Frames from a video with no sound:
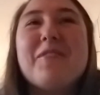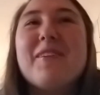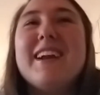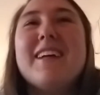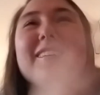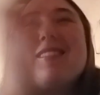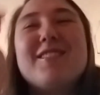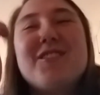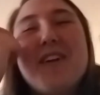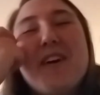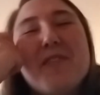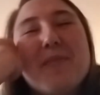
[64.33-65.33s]
way to
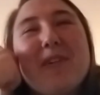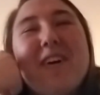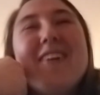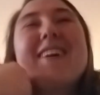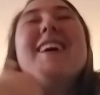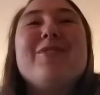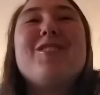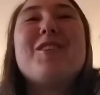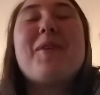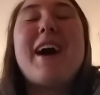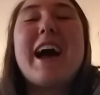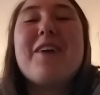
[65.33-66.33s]
start off a vlog.
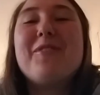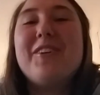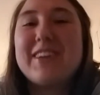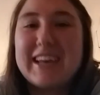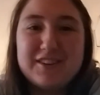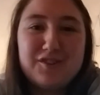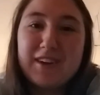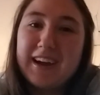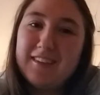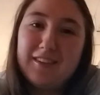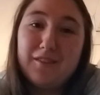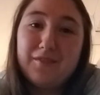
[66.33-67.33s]
So I will catch you
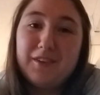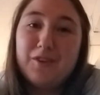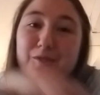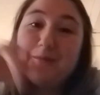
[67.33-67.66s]
guys in a few.